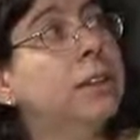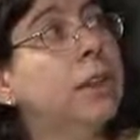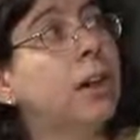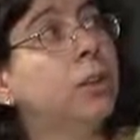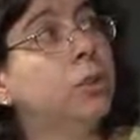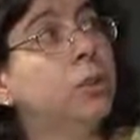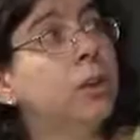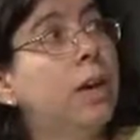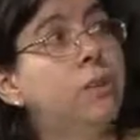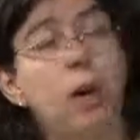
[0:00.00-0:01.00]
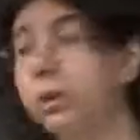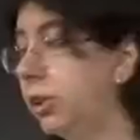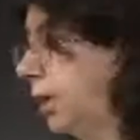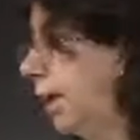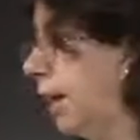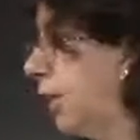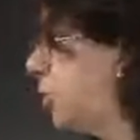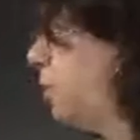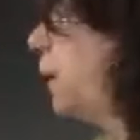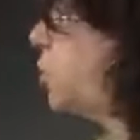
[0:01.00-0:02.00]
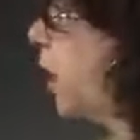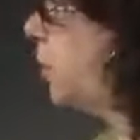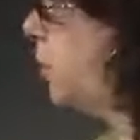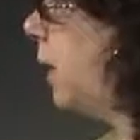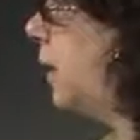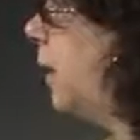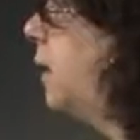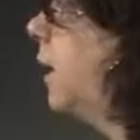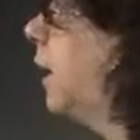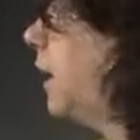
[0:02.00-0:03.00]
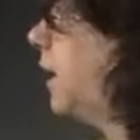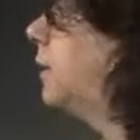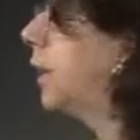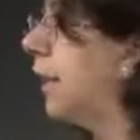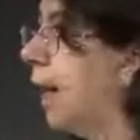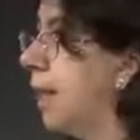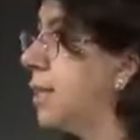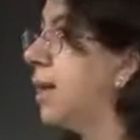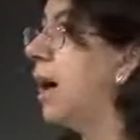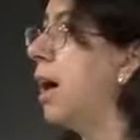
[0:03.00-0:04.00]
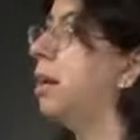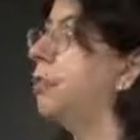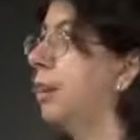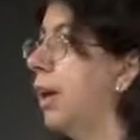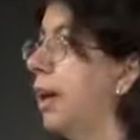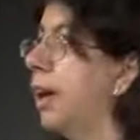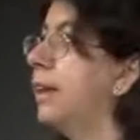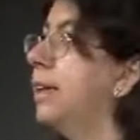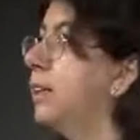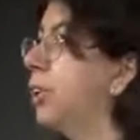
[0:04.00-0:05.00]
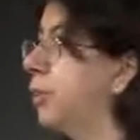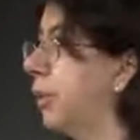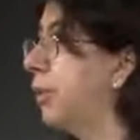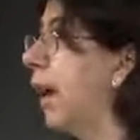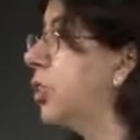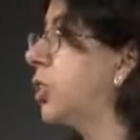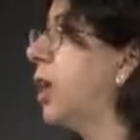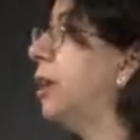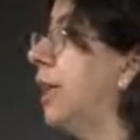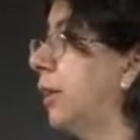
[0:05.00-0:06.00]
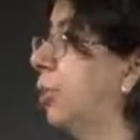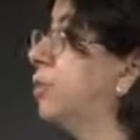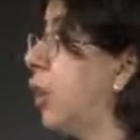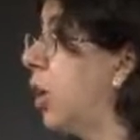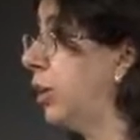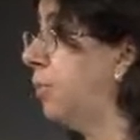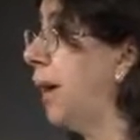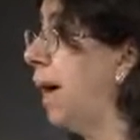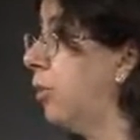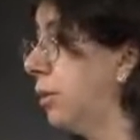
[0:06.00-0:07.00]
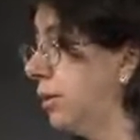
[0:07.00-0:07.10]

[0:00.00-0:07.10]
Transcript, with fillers: a cartoon of how the data is being generated in the case of uh, linear regression that we've talked about,